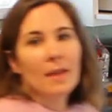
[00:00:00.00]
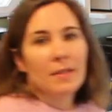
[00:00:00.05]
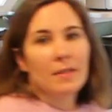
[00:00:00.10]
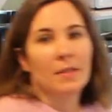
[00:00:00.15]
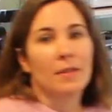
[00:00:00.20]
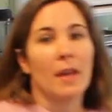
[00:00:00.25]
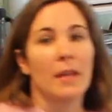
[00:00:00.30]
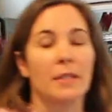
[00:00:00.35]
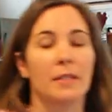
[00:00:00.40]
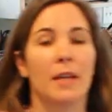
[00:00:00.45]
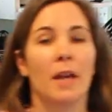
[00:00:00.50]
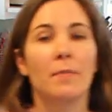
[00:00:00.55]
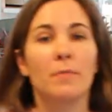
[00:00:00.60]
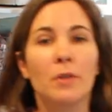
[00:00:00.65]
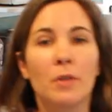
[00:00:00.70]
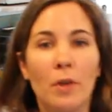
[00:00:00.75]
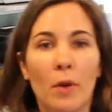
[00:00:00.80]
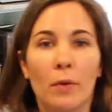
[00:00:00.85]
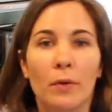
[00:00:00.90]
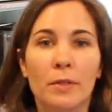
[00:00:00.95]
So next time
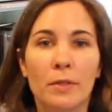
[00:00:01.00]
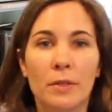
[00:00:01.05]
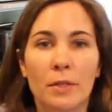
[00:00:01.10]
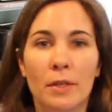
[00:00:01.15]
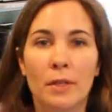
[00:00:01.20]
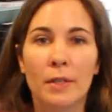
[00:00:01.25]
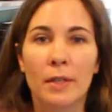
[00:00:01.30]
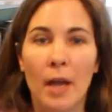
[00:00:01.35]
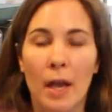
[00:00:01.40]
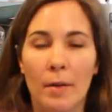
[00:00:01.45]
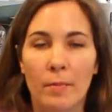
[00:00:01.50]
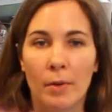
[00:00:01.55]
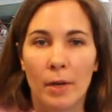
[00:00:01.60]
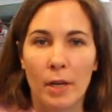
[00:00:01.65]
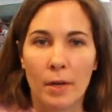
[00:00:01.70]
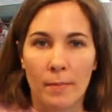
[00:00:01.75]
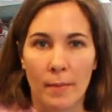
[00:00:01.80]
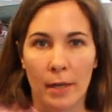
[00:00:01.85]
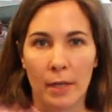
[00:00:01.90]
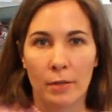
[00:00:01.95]
you go to your
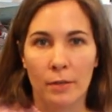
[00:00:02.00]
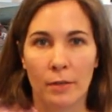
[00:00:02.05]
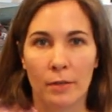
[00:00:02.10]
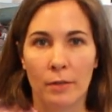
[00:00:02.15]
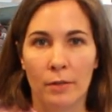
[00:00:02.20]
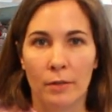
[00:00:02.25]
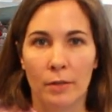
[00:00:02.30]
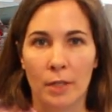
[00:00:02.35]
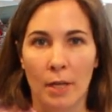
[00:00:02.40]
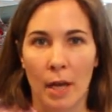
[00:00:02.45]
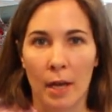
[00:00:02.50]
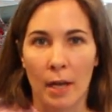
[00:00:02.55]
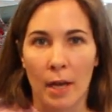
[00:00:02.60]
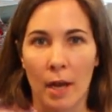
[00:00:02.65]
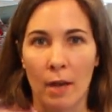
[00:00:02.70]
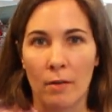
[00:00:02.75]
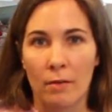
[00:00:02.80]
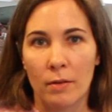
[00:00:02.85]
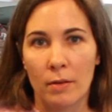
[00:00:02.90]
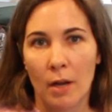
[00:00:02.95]
library, make sure you check
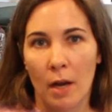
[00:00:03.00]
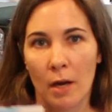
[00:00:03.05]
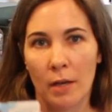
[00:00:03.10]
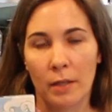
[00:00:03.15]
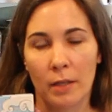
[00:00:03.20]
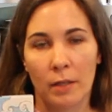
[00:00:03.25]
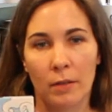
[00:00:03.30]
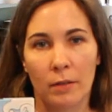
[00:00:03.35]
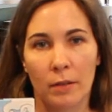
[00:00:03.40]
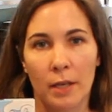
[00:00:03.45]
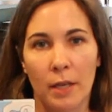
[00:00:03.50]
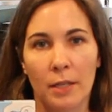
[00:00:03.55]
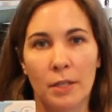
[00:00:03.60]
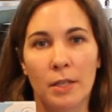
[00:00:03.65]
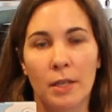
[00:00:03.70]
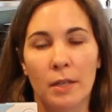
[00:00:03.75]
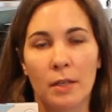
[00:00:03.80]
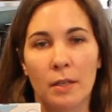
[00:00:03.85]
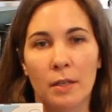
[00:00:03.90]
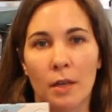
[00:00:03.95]
out our little
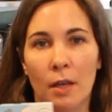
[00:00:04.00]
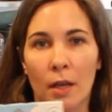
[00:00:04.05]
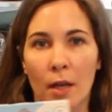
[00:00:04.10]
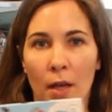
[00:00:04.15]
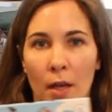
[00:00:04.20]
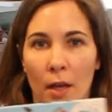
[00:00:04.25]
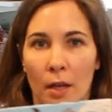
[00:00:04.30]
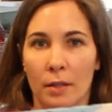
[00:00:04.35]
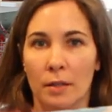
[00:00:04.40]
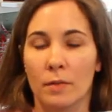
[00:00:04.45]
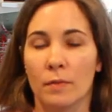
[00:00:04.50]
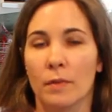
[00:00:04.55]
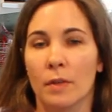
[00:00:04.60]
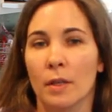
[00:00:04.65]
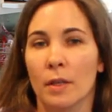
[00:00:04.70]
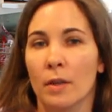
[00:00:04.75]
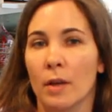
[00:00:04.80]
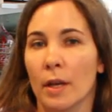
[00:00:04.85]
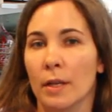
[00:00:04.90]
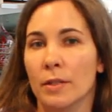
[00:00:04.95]
kitchen. It's a
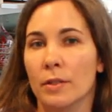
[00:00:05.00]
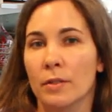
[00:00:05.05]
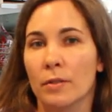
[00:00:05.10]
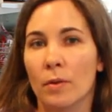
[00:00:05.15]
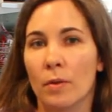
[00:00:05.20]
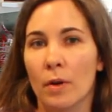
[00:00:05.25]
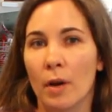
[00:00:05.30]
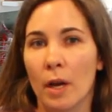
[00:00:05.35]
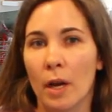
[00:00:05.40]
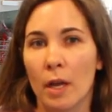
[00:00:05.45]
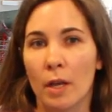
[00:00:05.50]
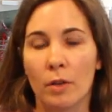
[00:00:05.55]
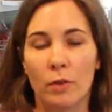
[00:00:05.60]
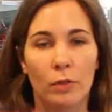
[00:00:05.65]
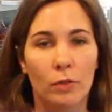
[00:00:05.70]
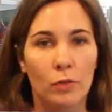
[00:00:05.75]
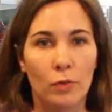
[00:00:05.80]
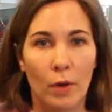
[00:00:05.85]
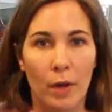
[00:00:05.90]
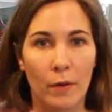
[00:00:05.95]
really great story.
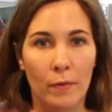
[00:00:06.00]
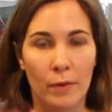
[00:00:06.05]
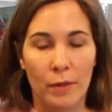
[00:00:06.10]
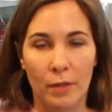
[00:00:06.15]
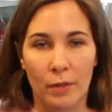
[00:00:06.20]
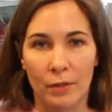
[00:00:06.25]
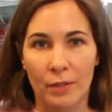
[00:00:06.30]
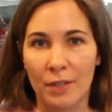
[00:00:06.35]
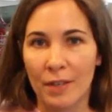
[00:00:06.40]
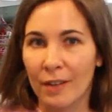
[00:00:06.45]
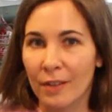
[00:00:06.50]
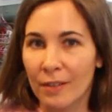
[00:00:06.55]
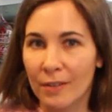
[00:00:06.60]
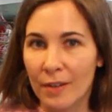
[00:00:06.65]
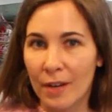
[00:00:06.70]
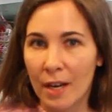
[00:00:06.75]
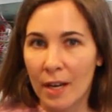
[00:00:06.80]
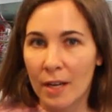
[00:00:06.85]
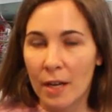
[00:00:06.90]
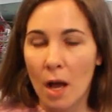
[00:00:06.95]
You'll enjoy it with your
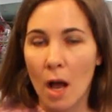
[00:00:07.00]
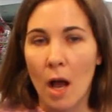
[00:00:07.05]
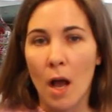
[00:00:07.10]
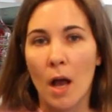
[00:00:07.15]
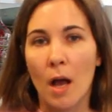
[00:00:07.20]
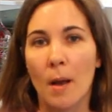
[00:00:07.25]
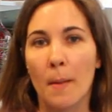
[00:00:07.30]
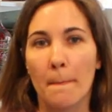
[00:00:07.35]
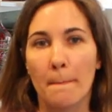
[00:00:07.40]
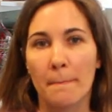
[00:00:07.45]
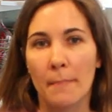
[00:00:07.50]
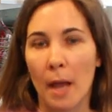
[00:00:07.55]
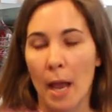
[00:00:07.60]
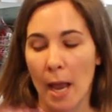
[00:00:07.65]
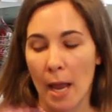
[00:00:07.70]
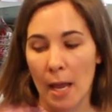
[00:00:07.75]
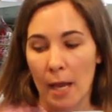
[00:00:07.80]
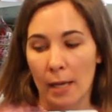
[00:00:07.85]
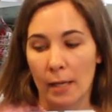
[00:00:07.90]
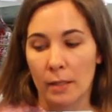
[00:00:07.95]
children,
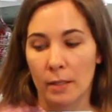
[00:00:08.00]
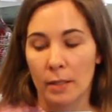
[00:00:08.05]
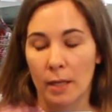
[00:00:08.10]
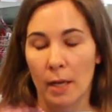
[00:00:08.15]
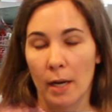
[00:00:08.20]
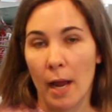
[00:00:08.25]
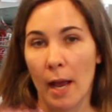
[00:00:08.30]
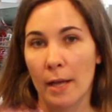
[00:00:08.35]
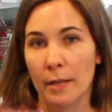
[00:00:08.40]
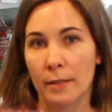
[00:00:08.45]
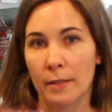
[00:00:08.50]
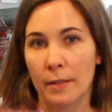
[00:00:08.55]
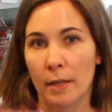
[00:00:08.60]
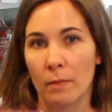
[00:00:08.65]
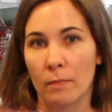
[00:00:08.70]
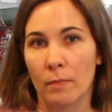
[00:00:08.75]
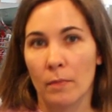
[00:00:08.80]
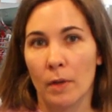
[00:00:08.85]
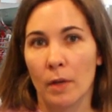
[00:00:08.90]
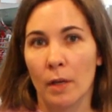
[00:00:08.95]
and it has
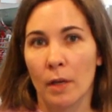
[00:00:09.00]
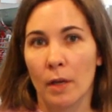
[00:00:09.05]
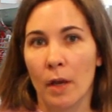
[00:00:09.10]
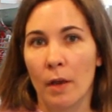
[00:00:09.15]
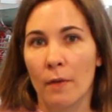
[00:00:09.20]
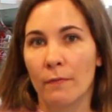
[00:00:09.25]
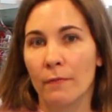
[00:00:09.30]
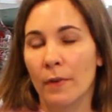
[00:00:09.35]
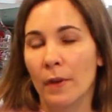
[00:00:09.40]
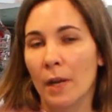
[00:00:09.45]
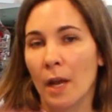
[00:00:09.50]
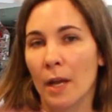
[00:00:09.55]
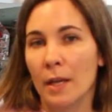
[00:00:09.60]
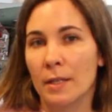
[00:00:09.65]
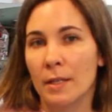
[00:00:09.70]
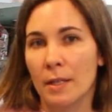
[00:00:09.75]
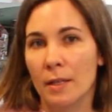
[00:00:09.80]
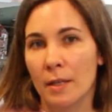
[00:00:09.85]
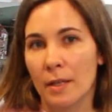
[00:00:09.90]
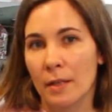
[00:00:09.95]
some fun
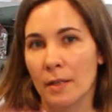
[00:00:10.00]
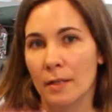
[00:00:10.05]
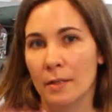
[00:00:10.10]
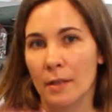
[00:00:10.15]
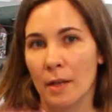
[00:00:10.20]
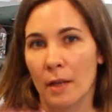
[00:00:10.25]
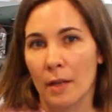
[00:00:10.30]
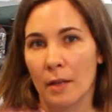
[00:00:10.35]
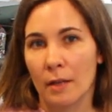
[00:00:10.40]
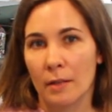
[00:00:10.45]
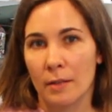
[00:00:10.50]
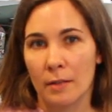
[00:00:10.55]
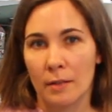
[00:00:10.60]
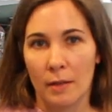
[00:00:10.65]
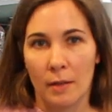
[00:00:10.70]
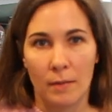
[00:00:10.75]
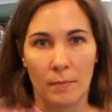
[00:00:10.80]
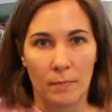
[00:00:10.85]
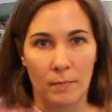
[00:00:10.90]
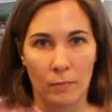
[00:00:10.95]
ideas on
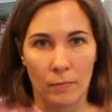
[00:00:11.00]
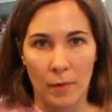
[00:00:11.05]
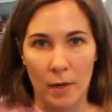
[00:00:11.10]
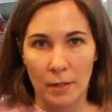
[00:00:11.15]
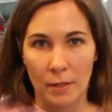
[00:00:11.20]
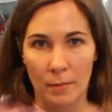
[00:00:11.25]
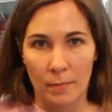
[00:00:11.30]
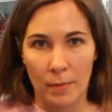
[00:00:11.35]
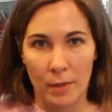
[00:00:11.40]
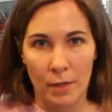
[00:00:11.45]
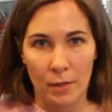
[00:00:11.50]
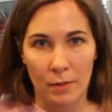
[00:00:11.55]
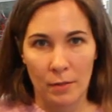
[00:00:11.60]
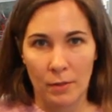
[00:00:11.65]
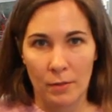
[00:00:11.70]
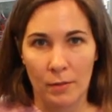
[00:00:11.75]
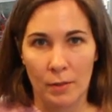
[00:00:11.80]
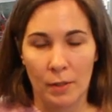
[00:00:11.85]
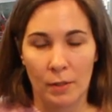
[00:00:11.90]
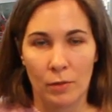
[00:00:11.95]
some recipes
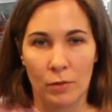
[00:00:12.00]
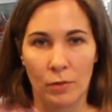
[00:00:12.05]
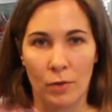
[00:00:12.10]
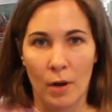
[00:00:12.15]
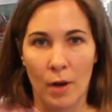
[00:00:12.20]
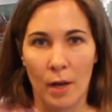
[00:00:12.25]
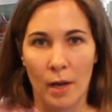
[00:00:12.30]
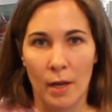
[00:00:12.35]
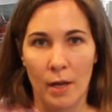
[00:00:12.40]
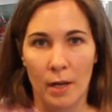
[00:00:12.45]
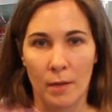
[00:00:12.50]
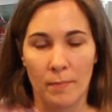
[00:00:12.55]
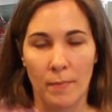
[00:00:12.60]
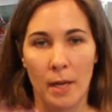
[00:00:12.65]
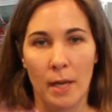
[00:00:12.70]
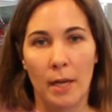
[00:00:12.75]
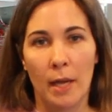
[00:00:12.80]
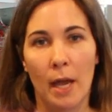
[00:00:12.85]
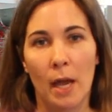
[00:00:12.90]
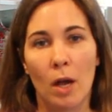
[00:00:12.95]
you can try and
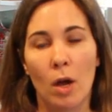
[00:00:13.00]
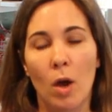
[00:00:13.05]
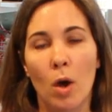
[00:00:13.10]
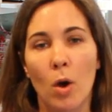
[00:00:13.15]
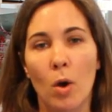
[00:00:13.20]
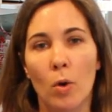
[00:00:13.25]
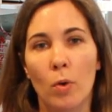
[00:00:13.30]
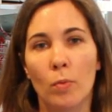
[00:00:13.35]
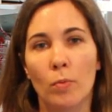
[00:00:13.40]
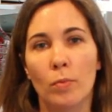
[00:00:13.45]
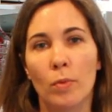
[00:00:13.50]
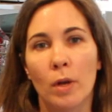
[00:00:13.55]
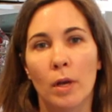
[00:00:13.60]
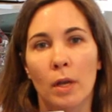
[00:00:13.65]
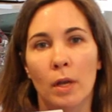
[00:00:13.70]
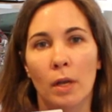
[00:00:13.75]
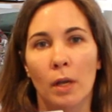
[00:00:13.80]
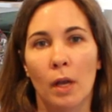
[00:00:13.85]
make at home.